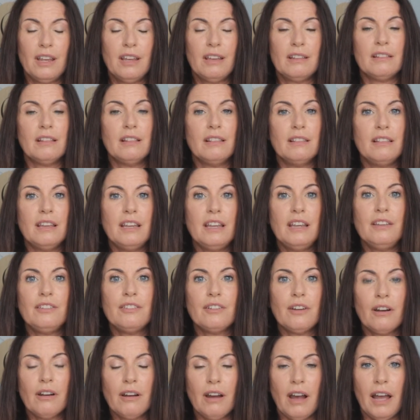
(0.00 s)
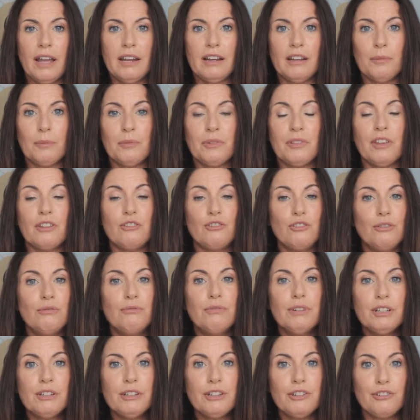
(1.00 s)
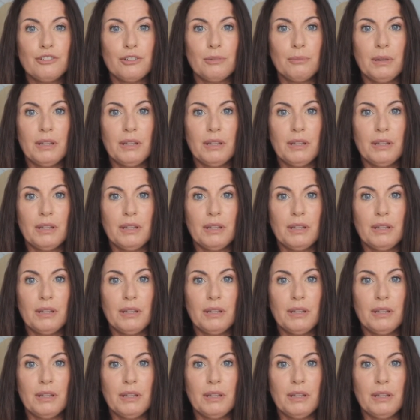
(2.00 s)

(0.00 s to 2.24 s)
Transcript: then these are items that you really should